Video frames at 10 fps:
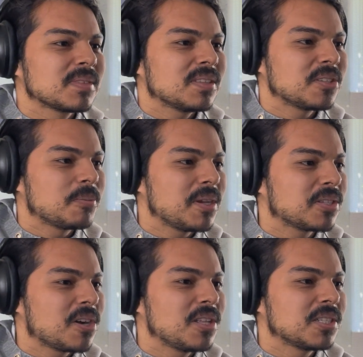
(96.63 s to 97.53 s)
The space
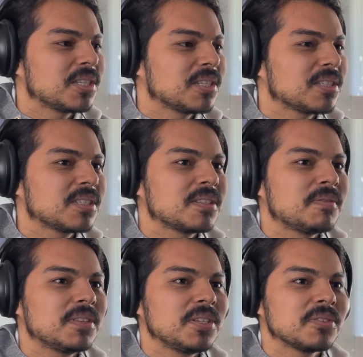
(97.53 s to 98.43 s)
colony,
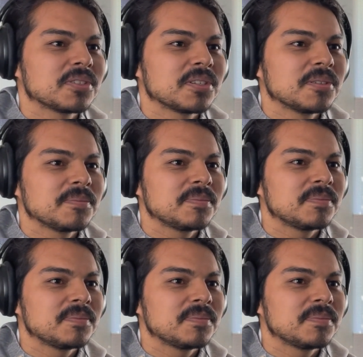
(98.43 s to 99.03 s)
50 years ago.